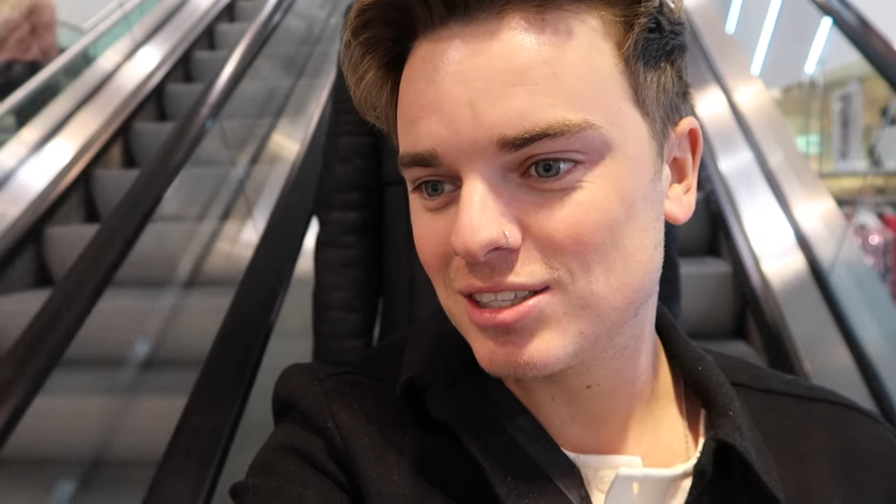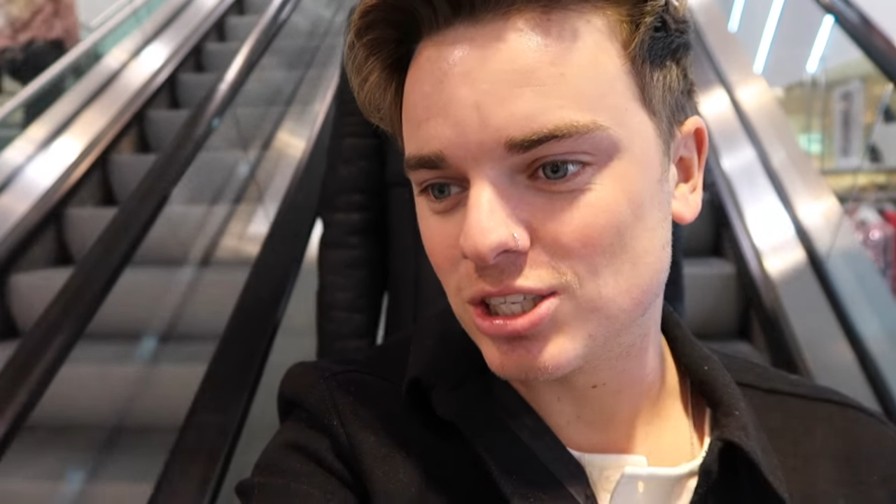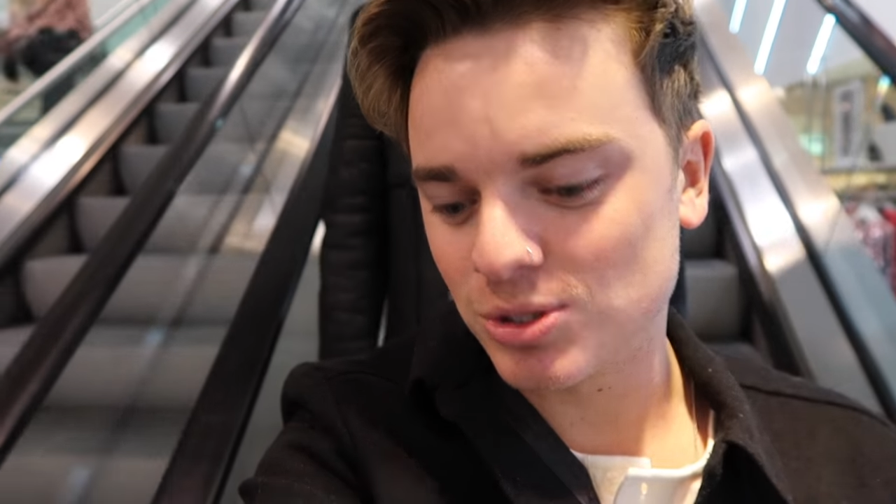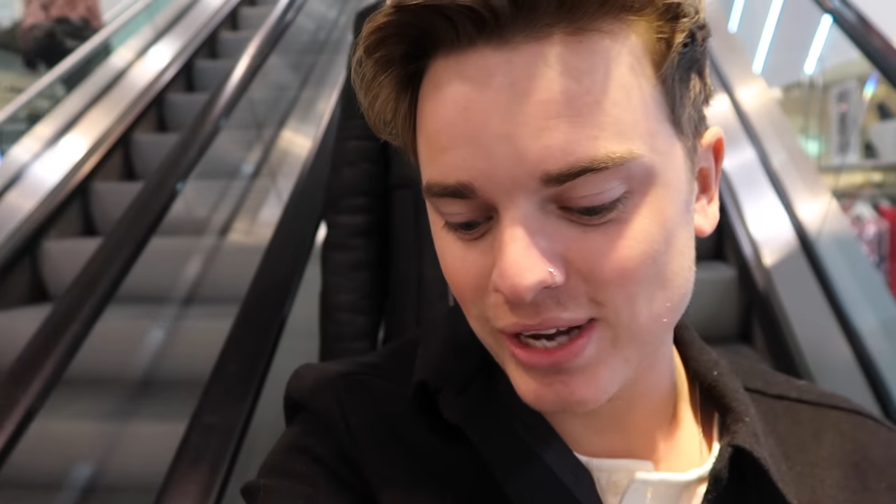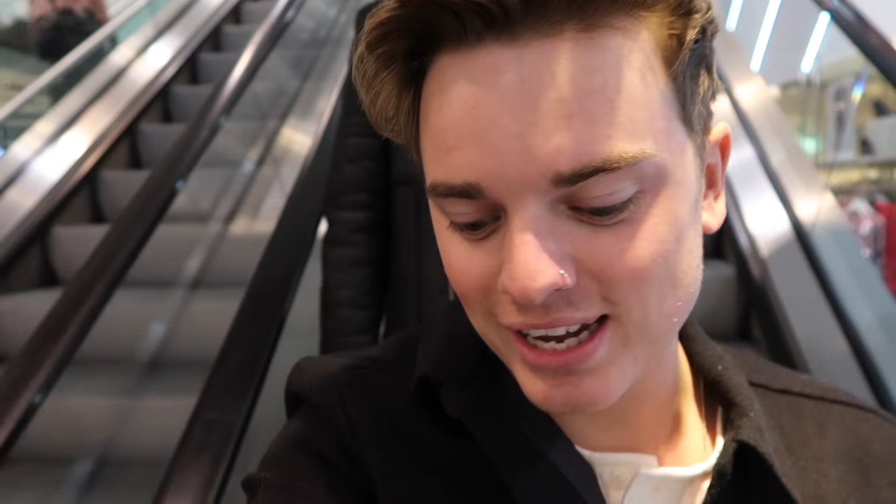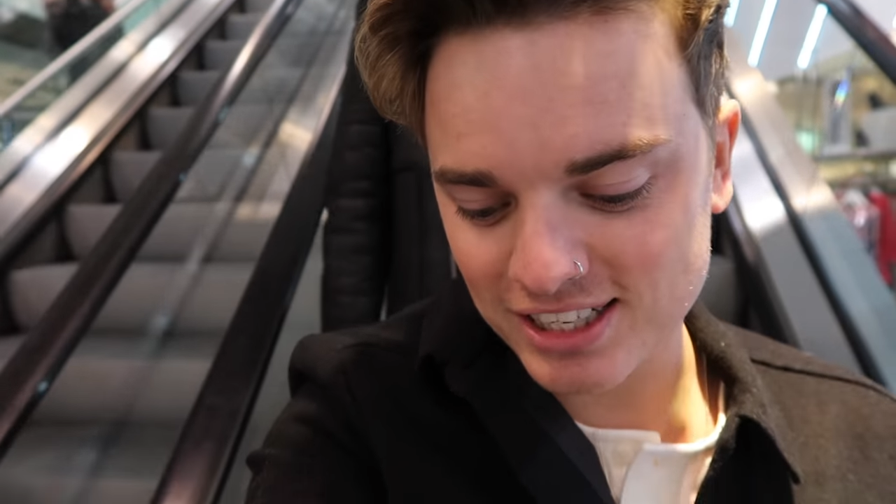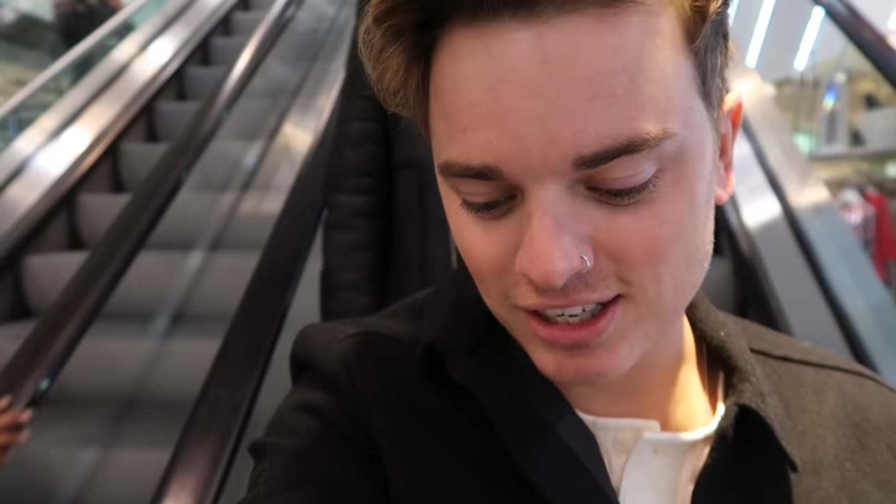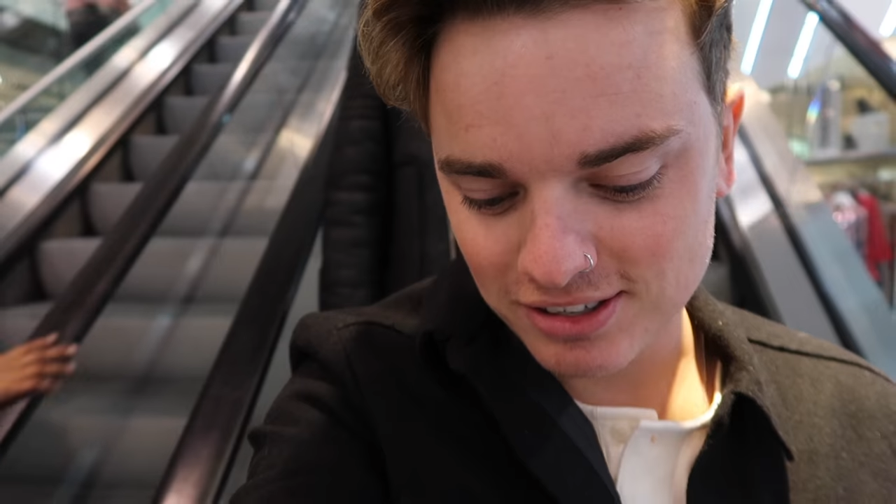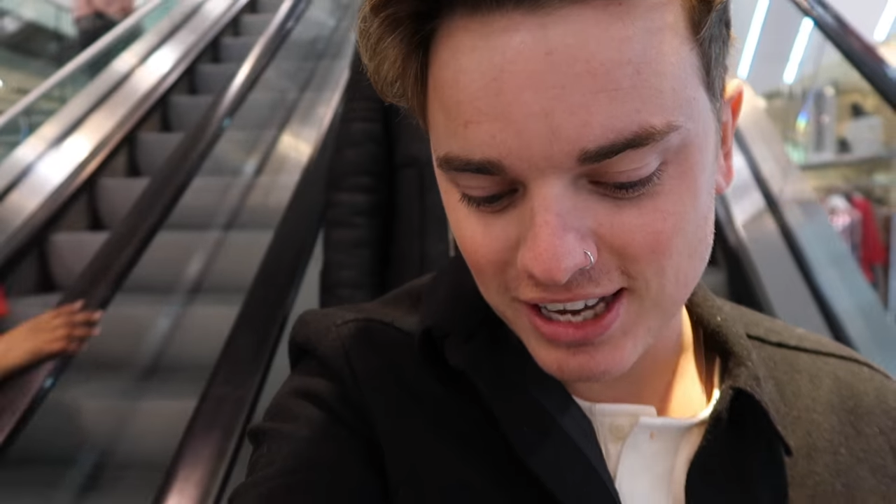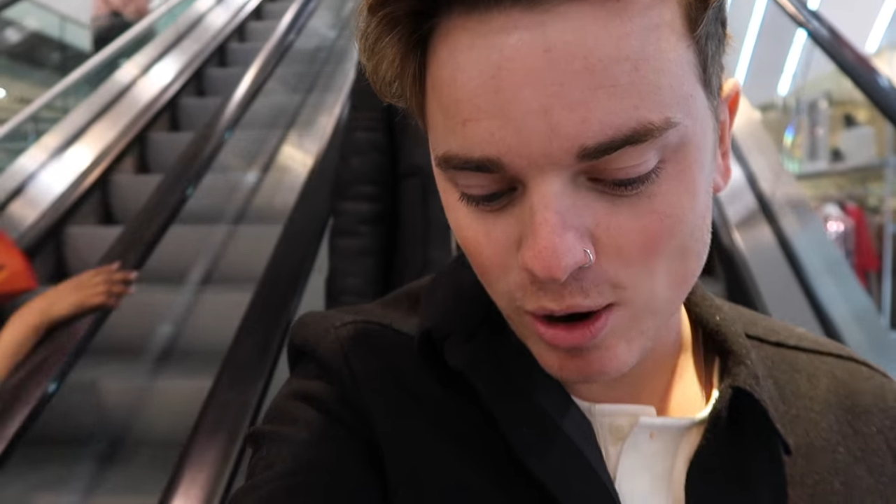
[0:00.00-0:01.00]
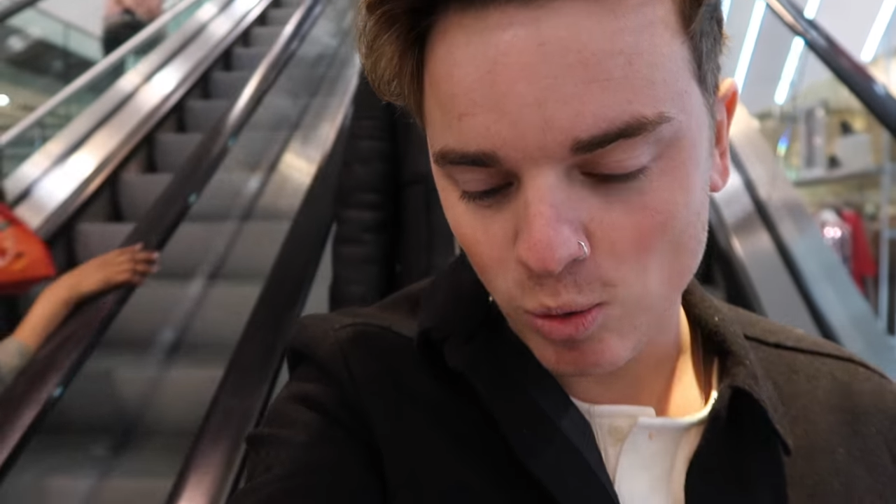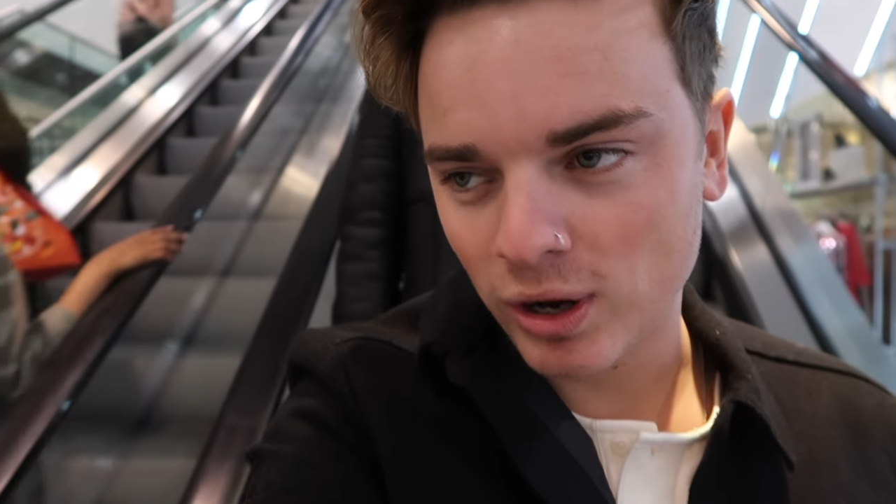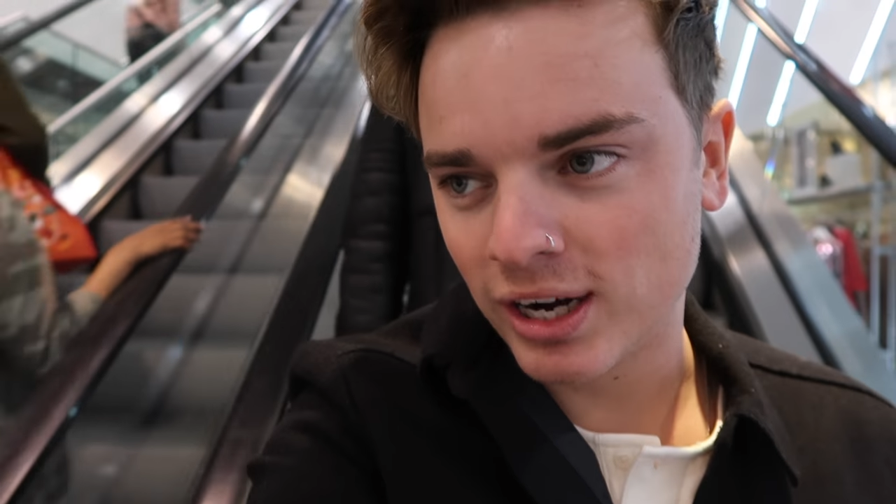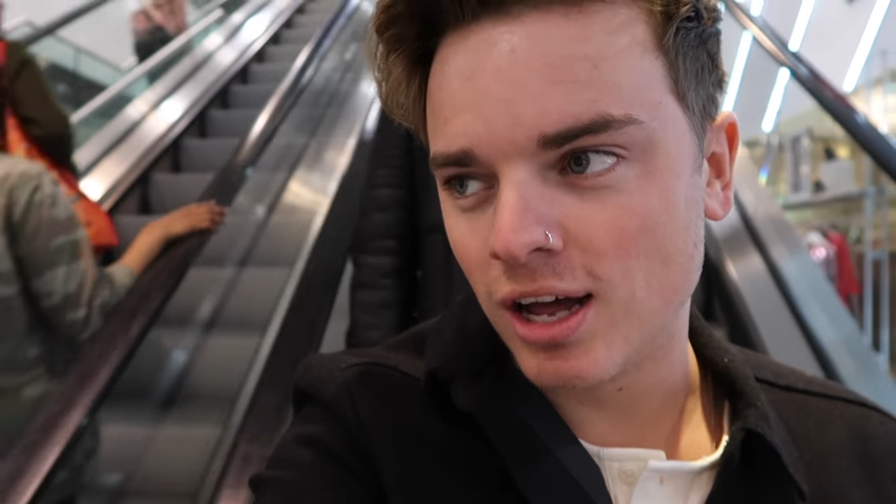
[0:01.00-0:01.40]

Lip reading: because we had to get one